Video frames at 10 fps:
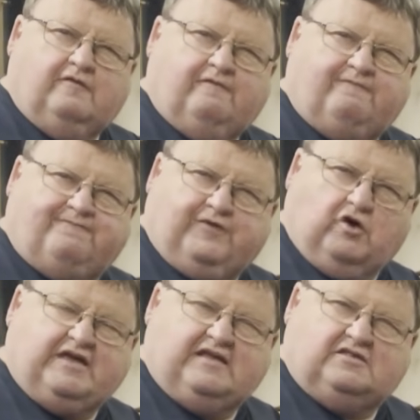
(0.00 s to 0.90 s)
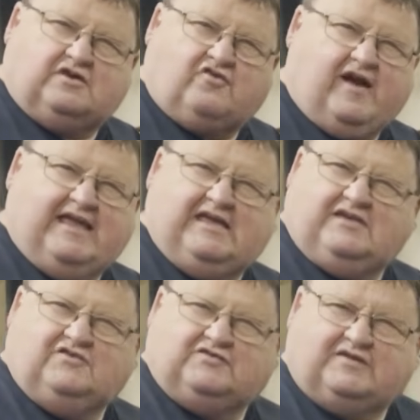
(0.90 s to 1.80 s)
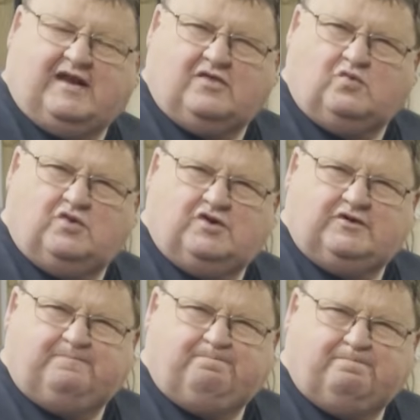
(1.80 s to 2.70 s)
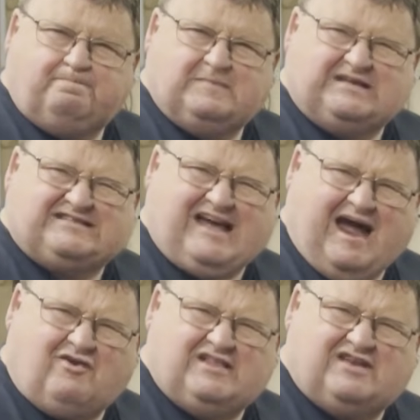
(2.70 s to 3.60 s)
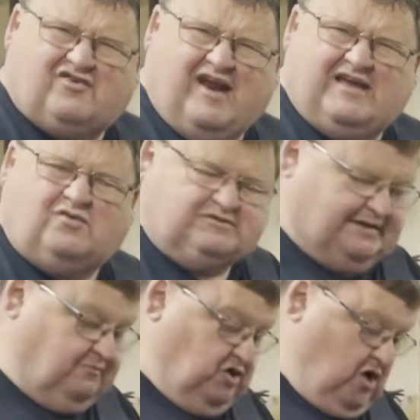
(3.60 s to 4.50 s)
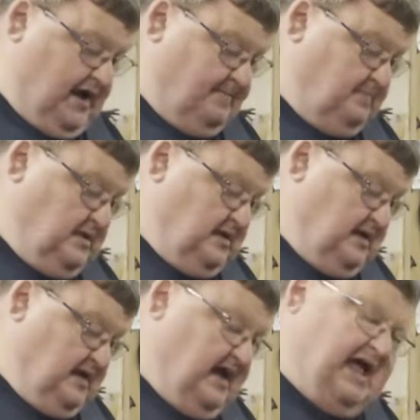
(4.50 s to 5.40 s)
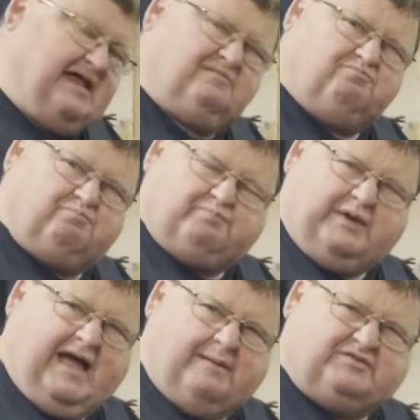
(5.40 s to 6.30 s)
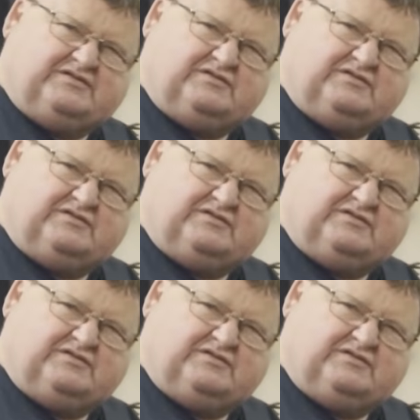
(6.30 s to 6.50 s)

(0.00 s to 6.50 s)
flogging the crank, he used another word, scarring the crank or something like that, and perhaps